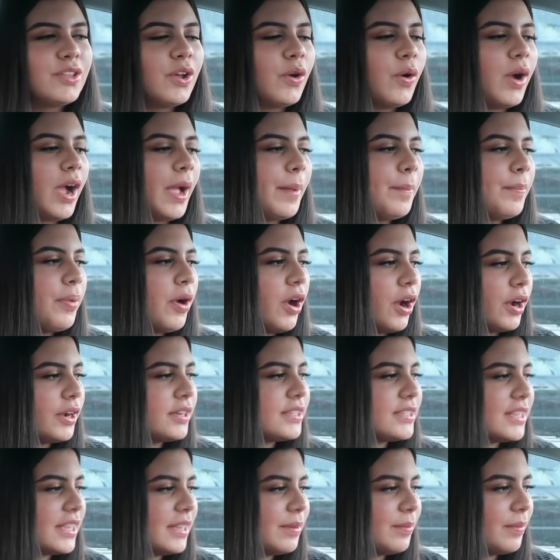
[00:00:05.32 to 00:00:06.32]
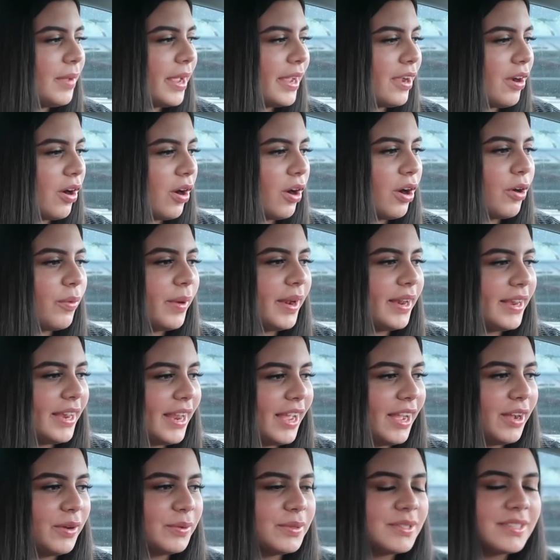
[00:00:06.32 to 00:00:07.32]
So I'm parked in my car right
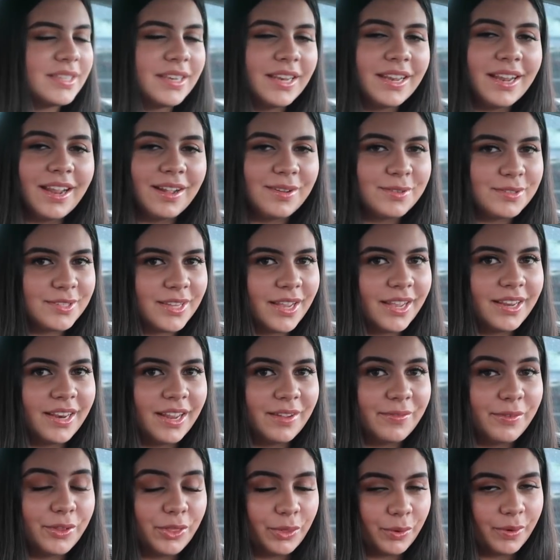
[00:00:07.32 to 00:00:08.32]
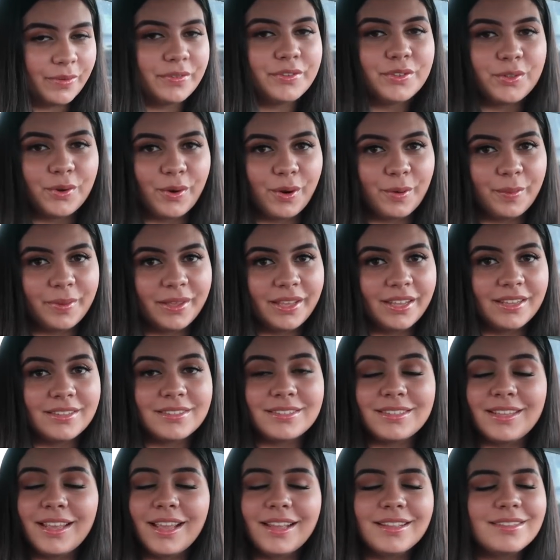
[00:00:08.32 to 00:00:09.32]
now, sitting outside of a thrift store
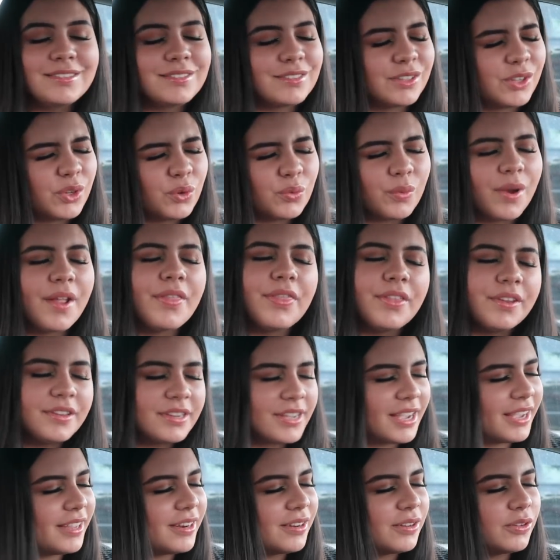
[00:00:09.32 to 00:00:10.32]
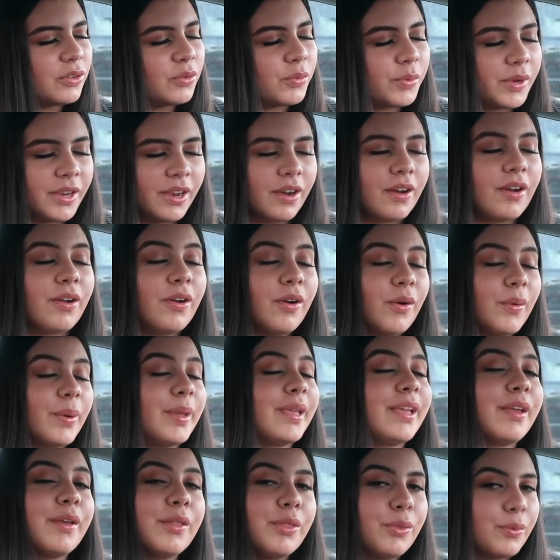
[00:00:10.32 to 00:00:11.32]
because yes, you read the title, we are
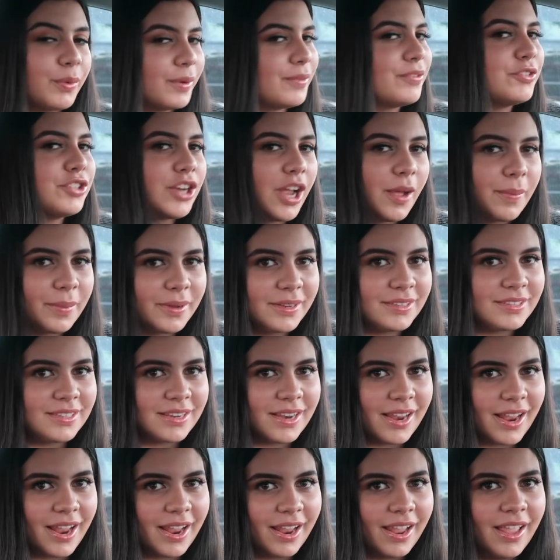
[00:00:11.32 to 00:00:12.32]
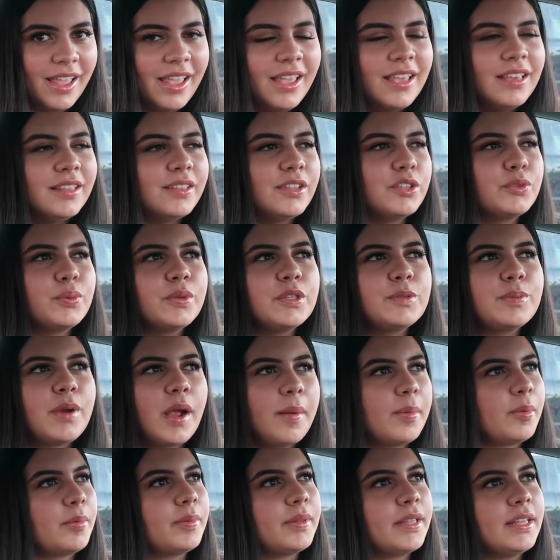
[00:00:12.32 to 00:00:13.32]
going thrift shopping today. This was
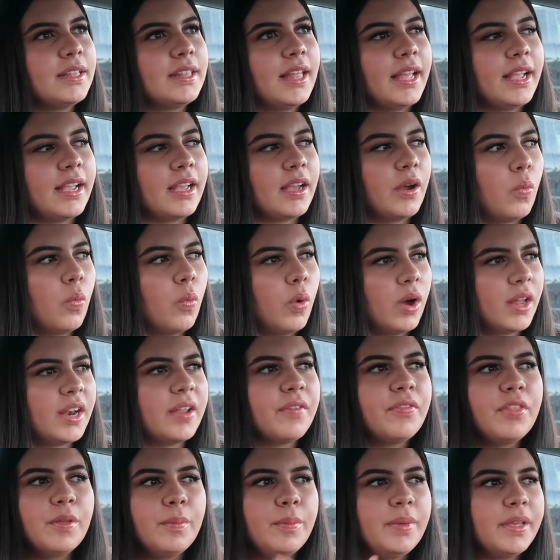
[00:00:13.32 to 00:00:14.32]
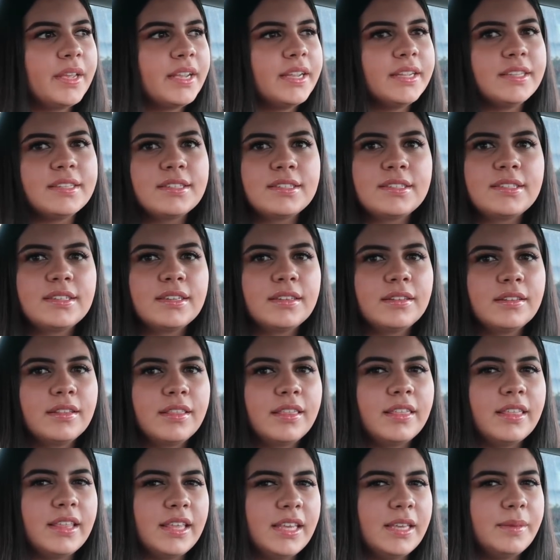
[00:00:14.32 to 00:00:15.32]
probably like one of the biggest
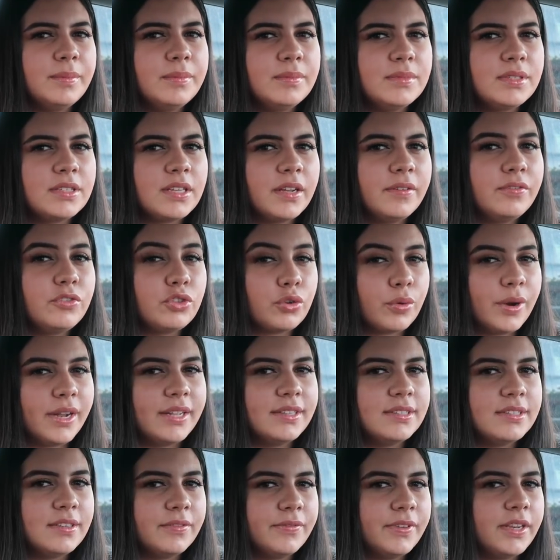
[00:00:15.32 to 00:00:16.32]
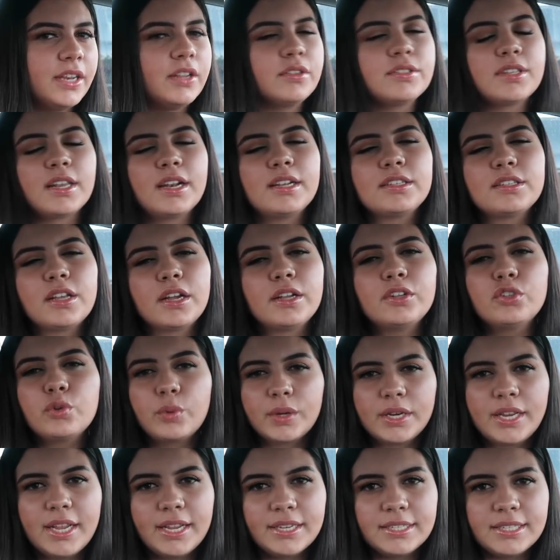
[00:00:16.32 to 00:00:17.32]
themes of trends of videos that I saw in
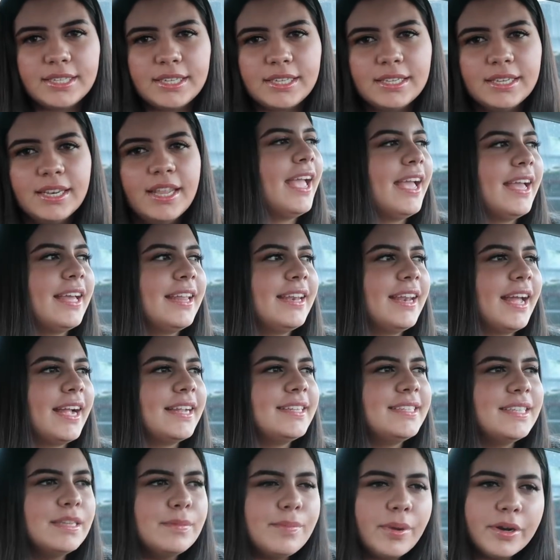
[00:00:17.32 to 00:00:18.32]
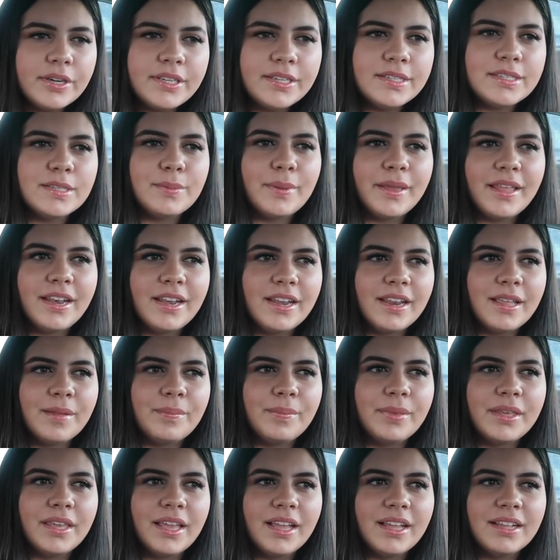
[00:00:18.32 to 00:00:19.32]
2018, and I didn't participate in
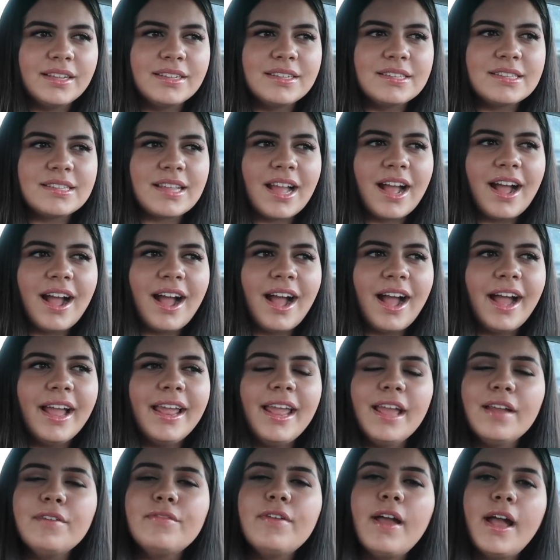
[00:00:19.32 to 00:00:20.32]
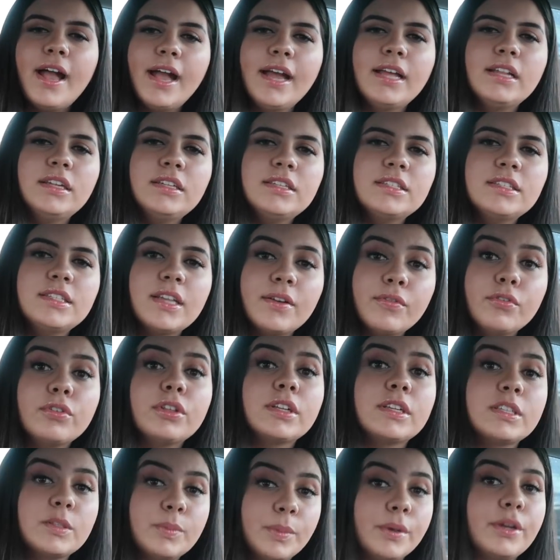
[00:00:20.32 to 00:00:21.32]
it because I have had
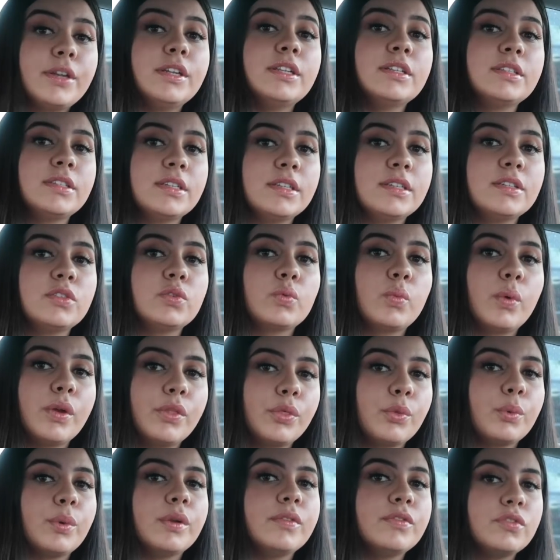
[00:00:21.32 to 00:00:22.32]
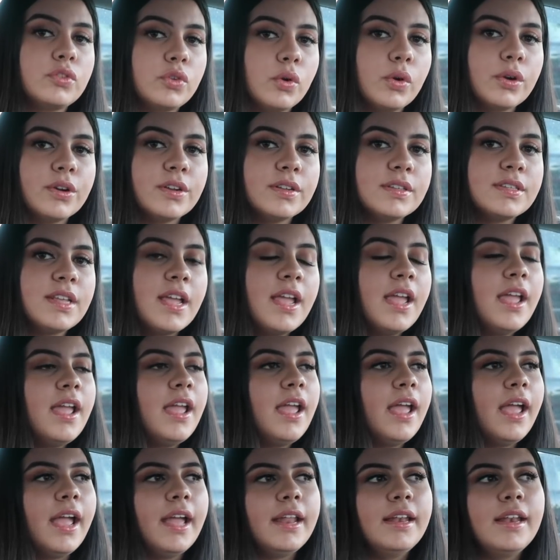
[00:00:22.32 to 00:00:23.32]
several experiences with thrift stores
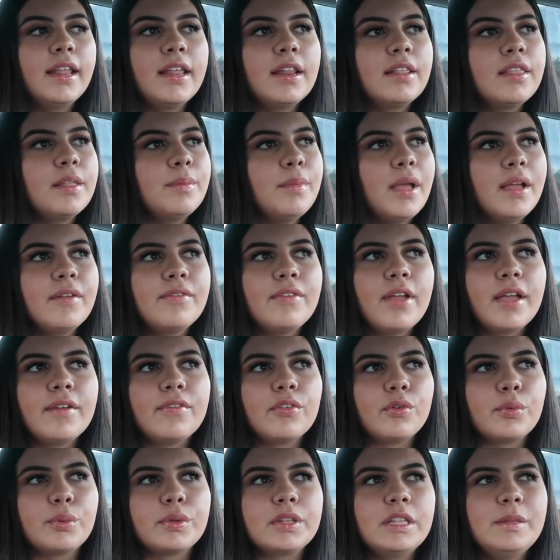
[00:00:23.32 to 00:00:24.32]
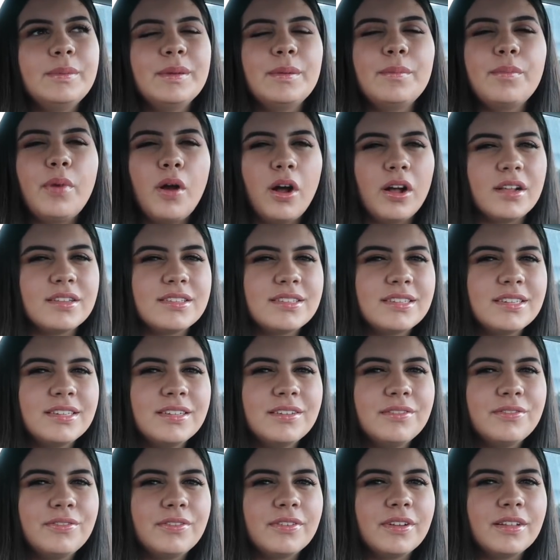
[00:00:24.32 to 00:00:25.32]
and none of them have ever really been
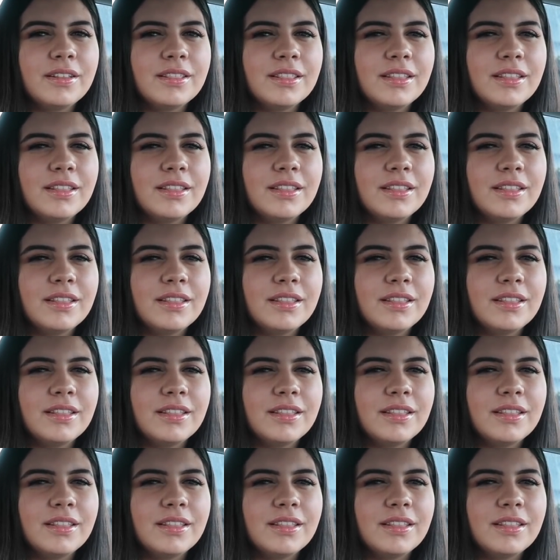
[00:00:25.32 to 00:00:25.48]
positive.